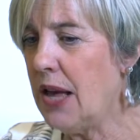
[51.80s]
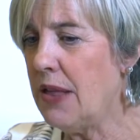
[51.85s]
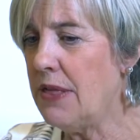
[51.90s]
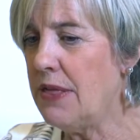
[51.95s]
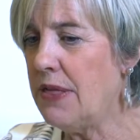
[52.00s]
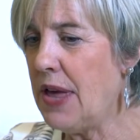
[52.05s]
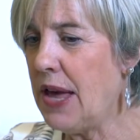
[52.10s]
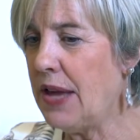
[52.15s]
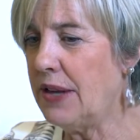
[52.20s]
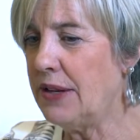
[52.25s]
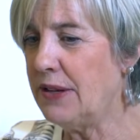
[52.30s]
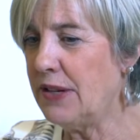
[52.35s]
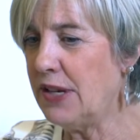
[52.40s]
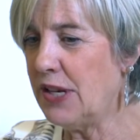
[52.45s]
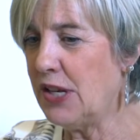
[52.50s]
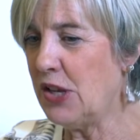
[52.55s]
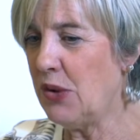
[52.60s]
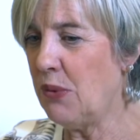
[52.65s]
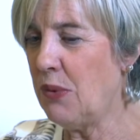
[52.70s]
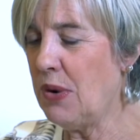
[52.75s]
Then
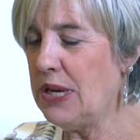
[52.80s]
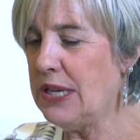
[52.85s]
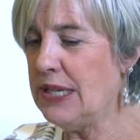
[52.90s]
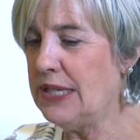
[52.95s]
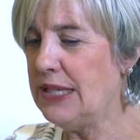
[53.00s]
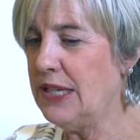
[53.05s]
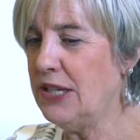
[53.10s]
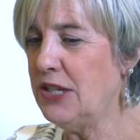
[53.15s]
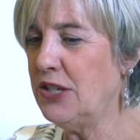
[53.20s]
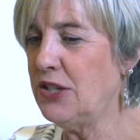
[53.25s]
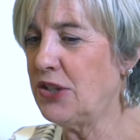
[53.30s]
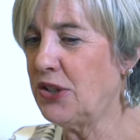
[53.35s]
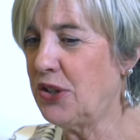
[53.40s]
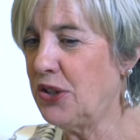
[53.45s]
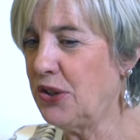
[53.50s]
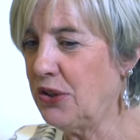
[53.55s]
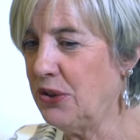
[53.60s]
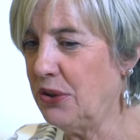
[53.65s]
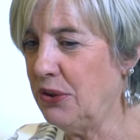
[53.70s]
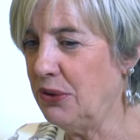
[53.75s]
when he's in his
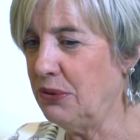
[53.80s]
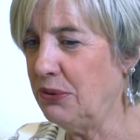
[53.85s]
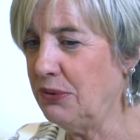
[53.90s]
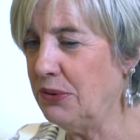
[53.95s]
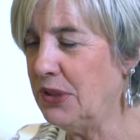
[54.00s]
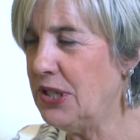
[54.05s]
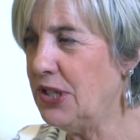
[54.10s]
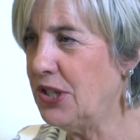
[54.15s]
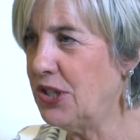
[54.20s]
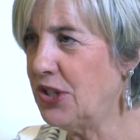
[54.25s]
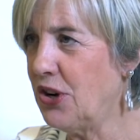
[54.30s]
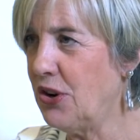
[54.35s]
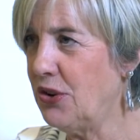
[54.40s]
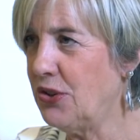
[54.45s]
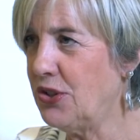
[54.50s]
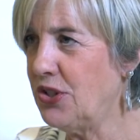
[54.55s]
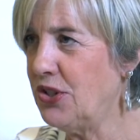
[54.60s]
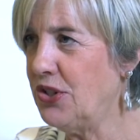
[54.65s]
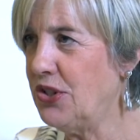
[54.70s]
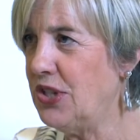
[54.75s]
cocoon, he
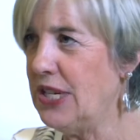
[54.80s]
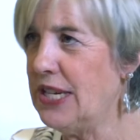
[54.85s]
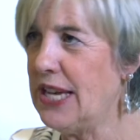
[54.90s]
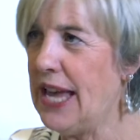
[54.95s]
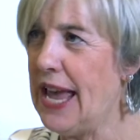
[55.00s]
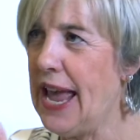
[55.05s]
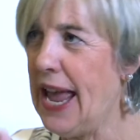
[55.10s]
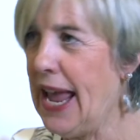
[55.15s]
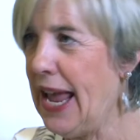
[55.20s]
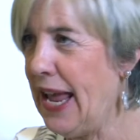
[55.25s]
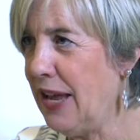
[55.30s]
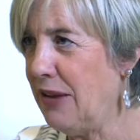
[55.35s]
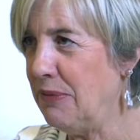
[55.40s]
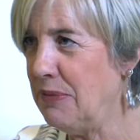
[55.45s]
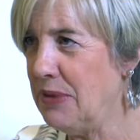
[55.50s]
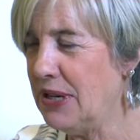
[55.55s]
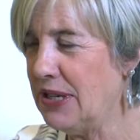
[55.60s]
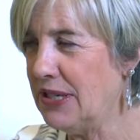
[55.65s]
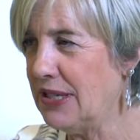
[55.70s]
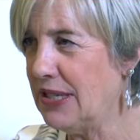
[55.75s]
starts to decay
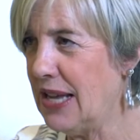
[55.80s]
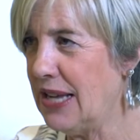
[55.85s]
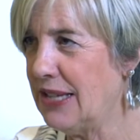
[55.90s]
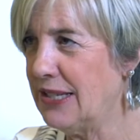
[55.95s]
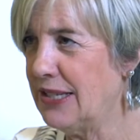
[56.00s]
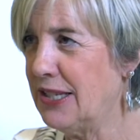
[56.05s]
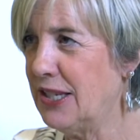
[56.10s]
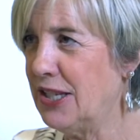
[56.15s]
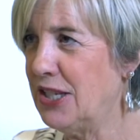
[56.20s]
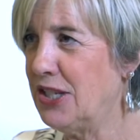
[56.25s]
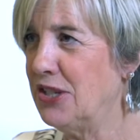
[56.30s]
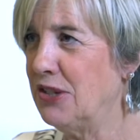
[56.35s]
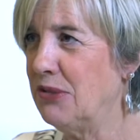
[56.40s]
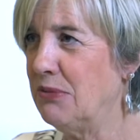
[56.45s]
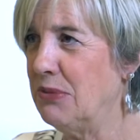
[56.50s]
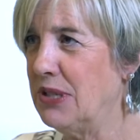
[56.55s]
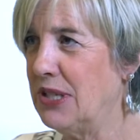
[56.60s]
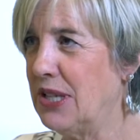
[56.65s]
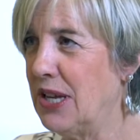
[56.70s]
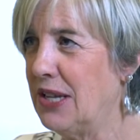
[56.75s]
because that
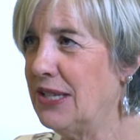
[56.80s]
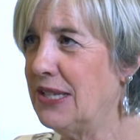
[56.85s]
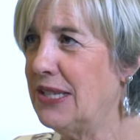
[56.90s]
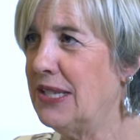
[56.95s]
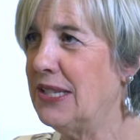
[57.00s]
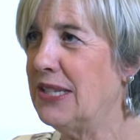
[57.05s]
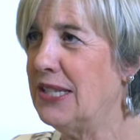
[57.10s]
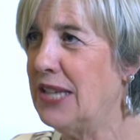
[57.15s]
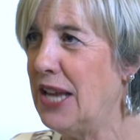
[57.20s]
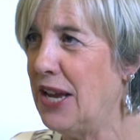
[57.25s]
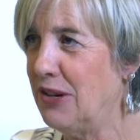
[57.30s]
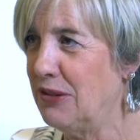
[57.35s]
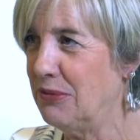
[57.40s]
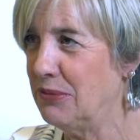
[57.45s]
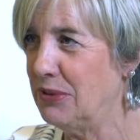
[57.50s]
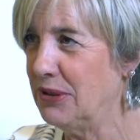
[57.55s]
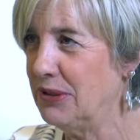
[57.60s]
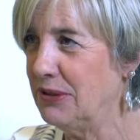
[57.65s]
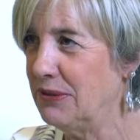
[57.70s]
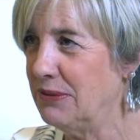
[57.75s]
system is
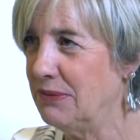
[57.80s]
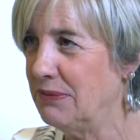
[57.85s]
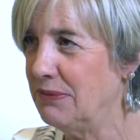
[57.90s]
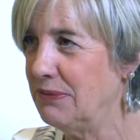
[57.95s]
unsustainable.